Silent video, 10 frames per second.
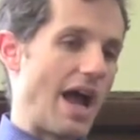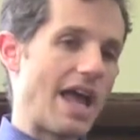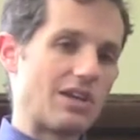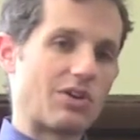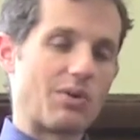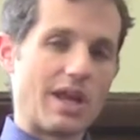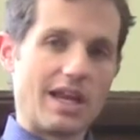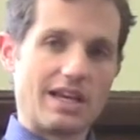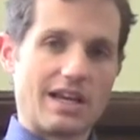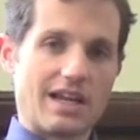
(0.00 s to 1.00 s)
So I
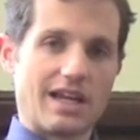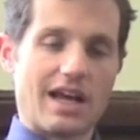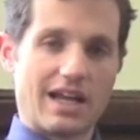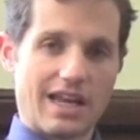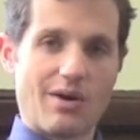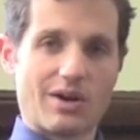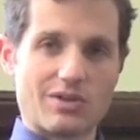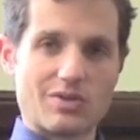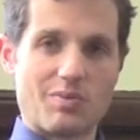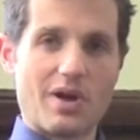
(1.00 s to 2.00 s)
had to create a
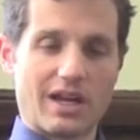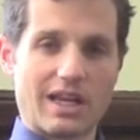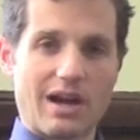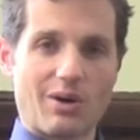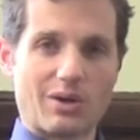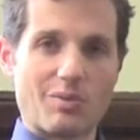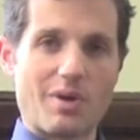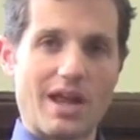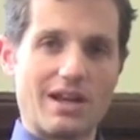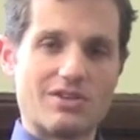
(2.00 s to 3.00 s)

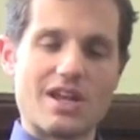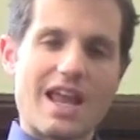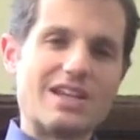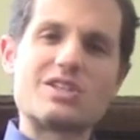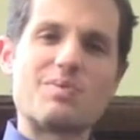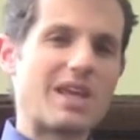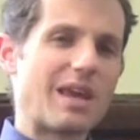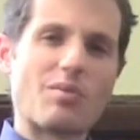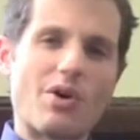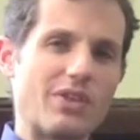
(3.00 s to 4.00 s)
character page. It
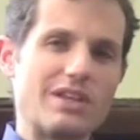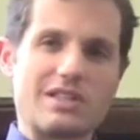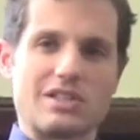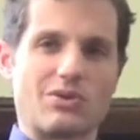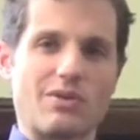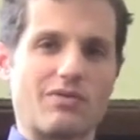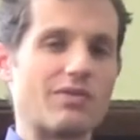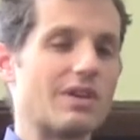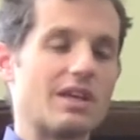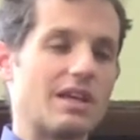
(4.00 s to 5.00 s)
just became all these
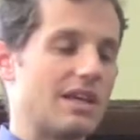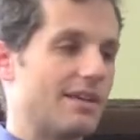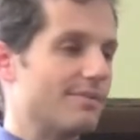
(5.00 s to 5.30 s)
sort of,